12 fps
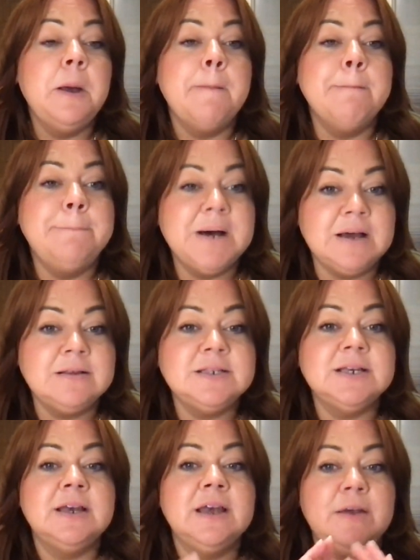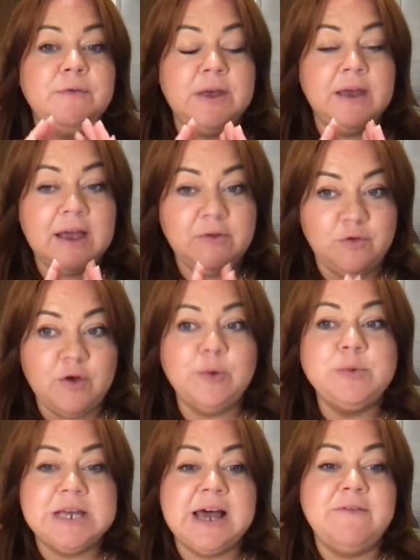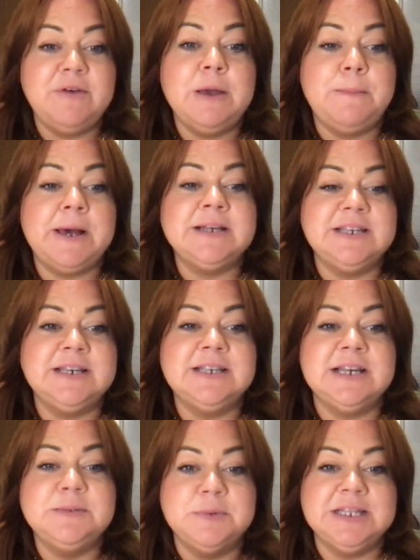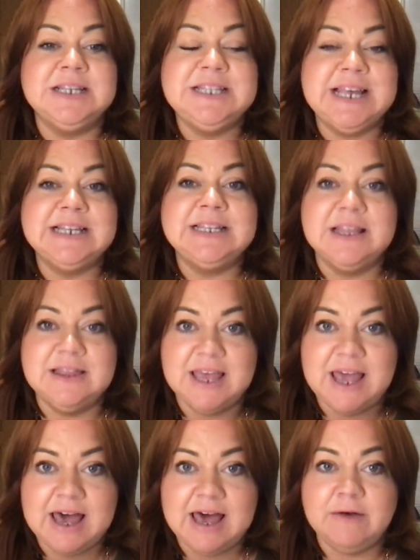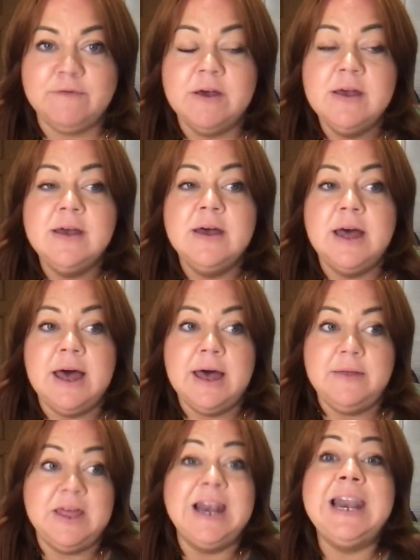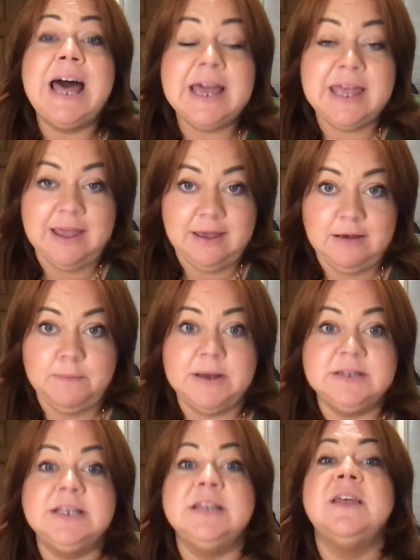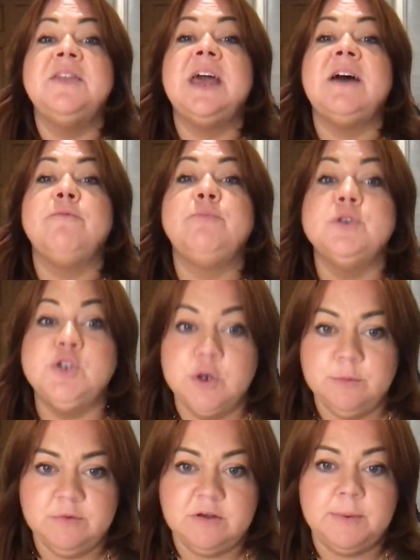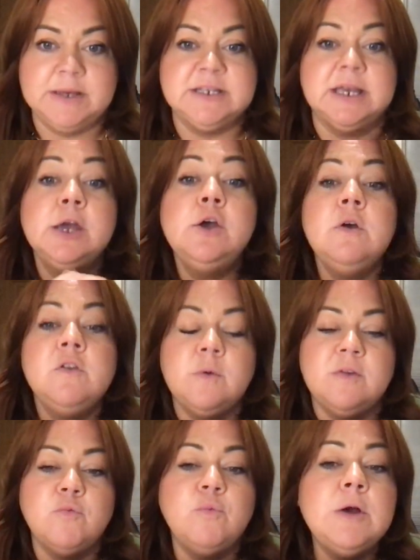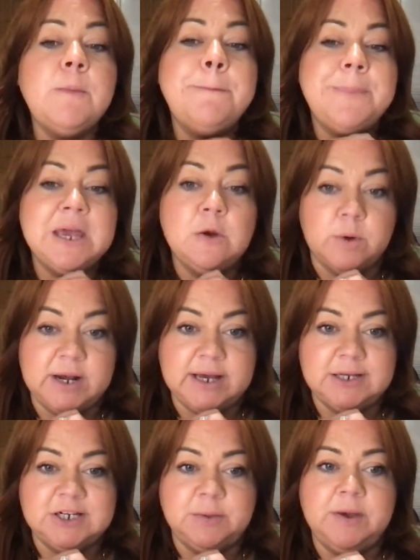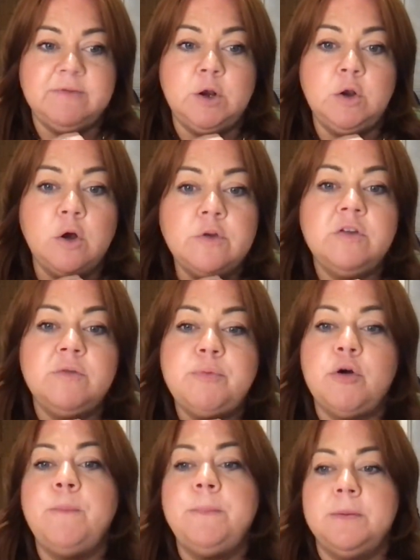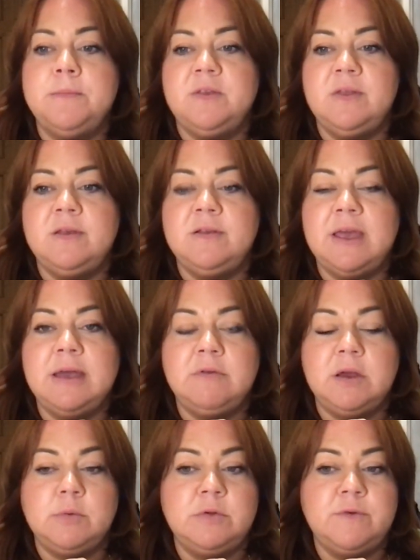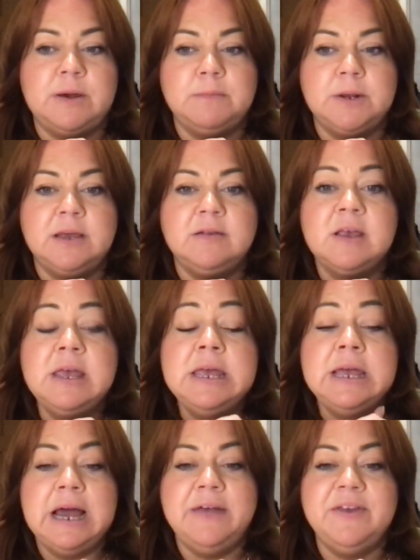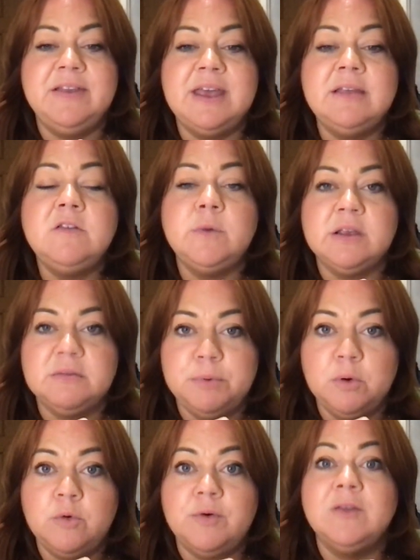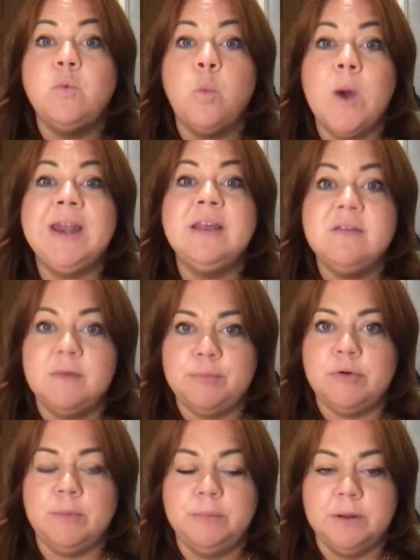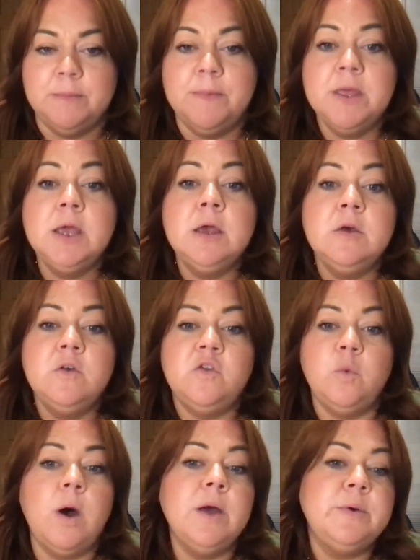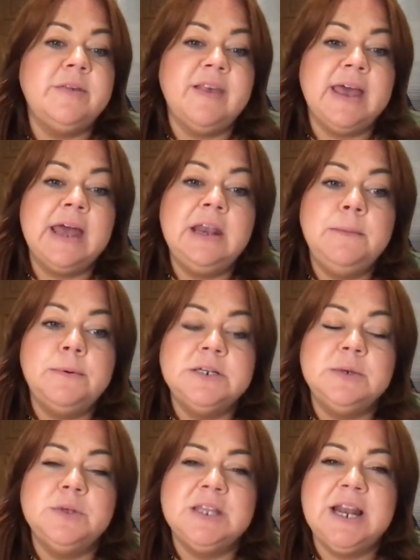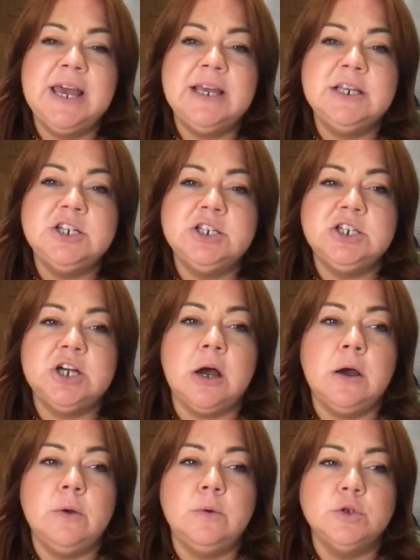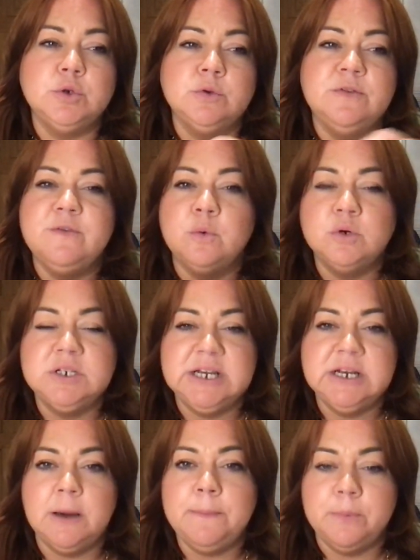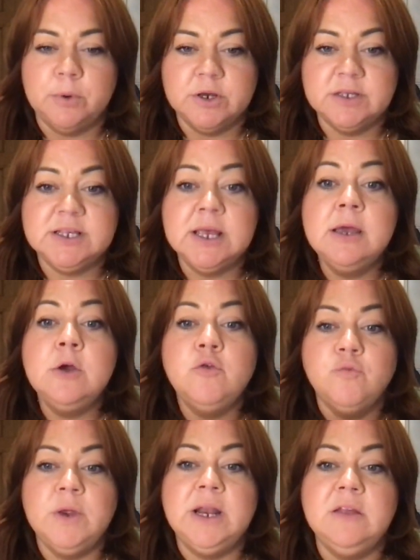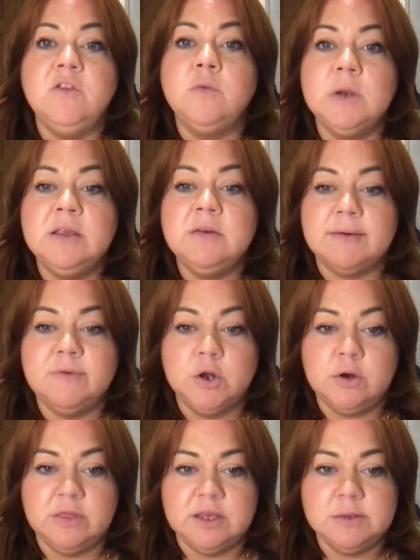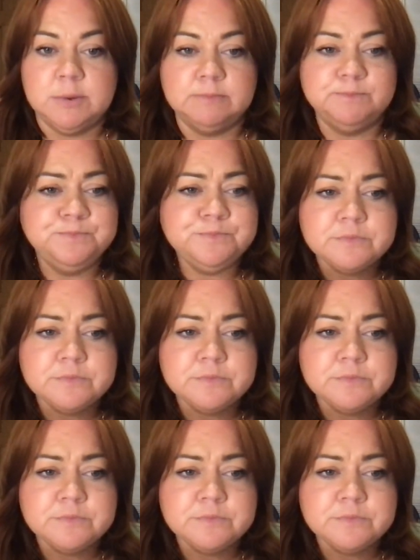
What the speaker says: But if they don't have a capacity assessment that says that they have, they're lacking in capacity, then they have presumed capacity. So it's a real big one, actually. We have a lot of problems in this area with families, and they tend to explore it when it's a problem. So I would say anybody with an aged child who's 14 upwards really do need to have a look at this one.